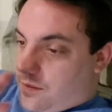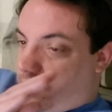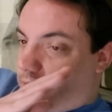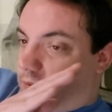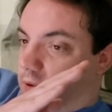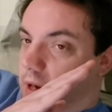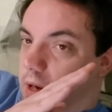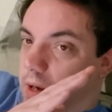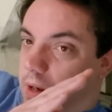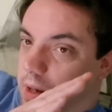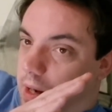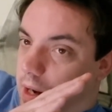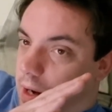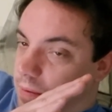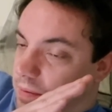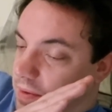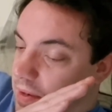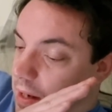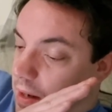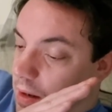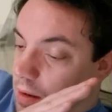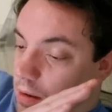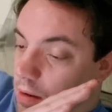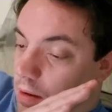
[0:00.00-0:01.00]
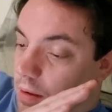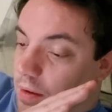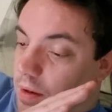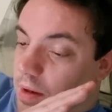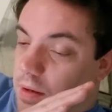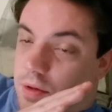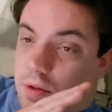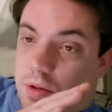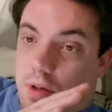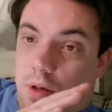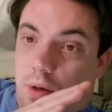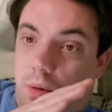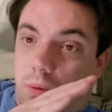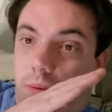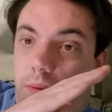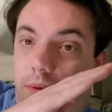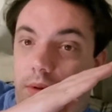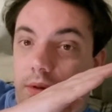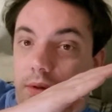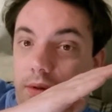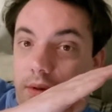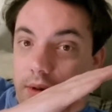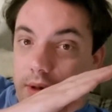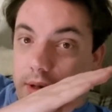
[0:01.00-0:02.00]
There you go, getting harder.
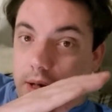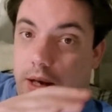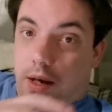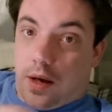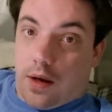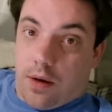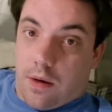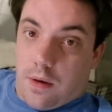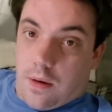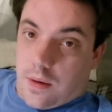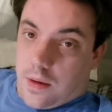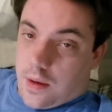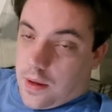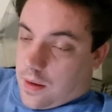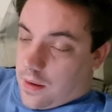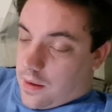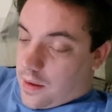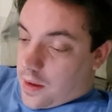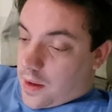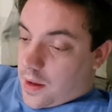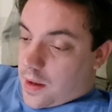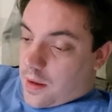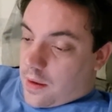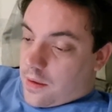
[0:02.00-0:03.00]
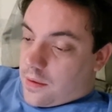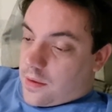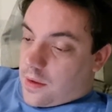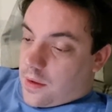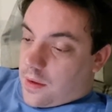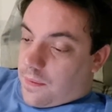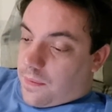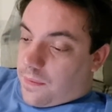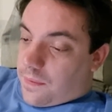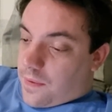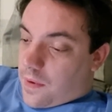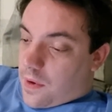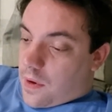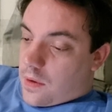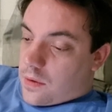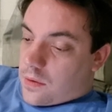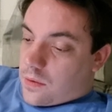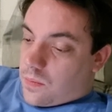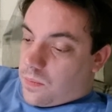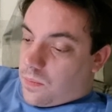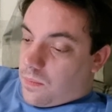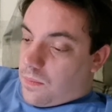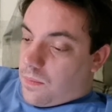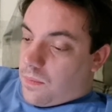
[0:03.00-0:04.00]
Seahawks, getting harder. So the first
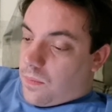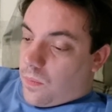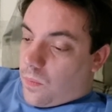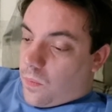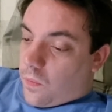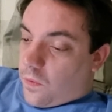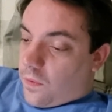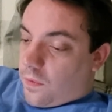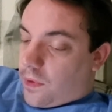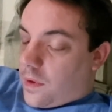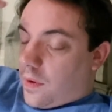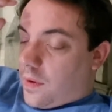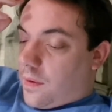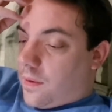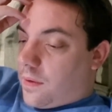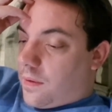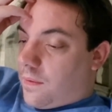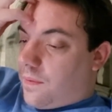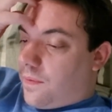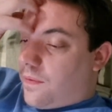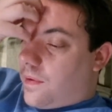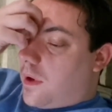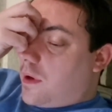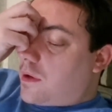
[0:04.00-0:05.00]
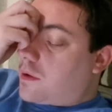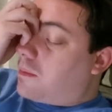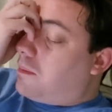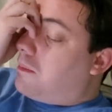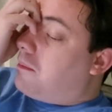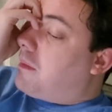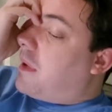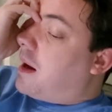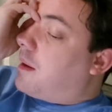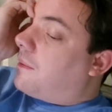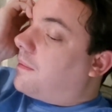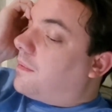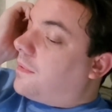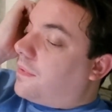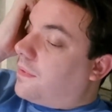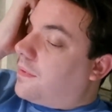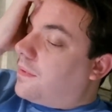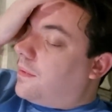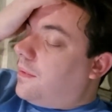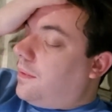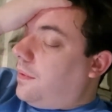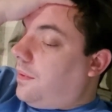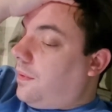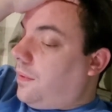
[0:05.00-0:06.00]
month,
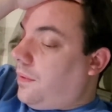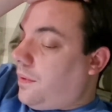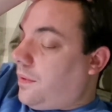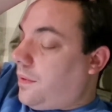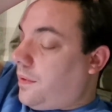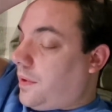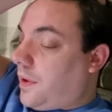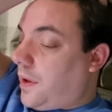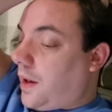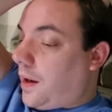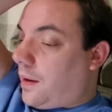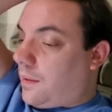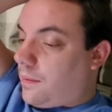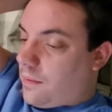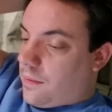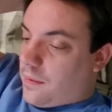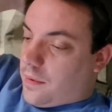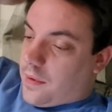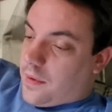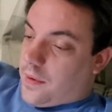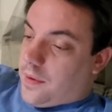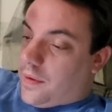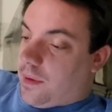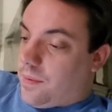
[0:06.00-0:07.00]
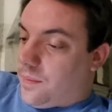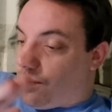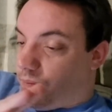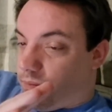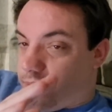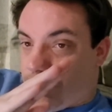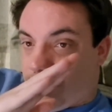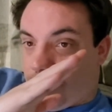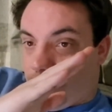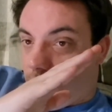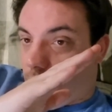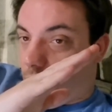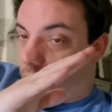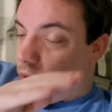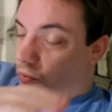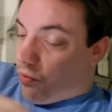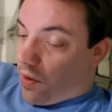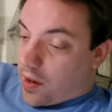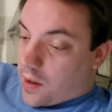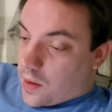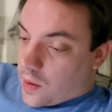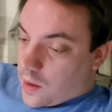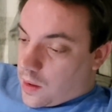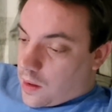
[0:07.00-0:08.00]
you know,
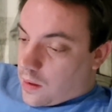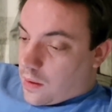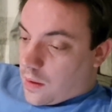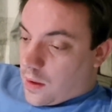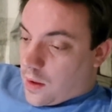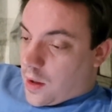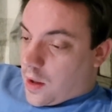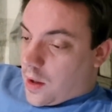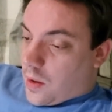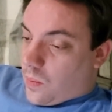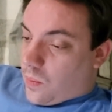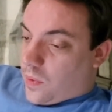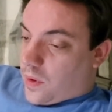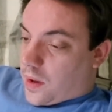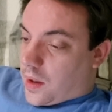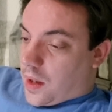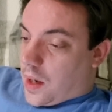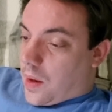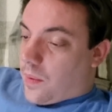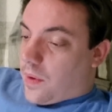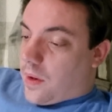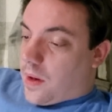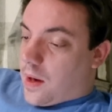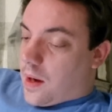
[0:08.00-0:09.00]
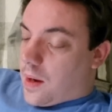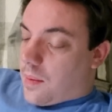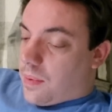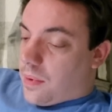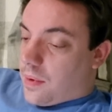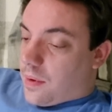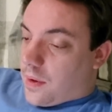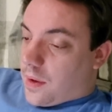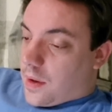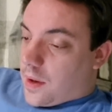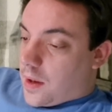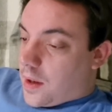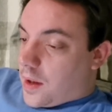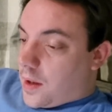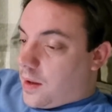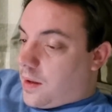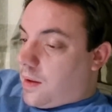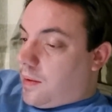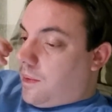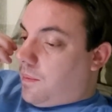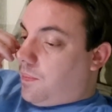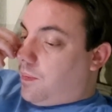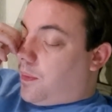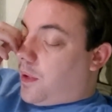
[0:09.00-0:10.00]
already we're going up,
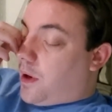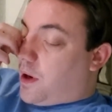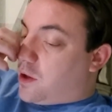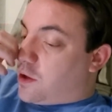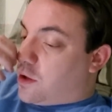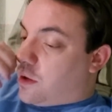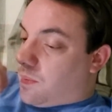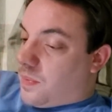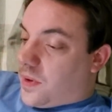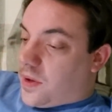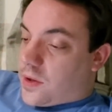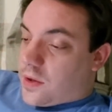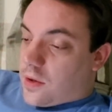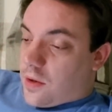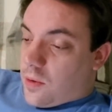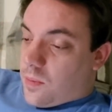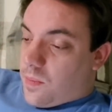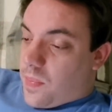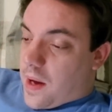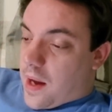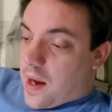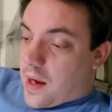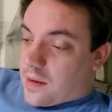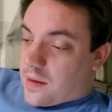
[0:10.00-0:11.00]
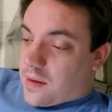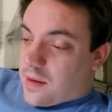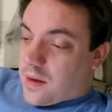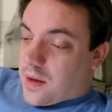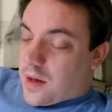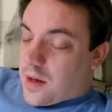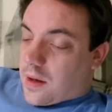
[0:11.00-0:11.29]
but it shouldn't be too bad.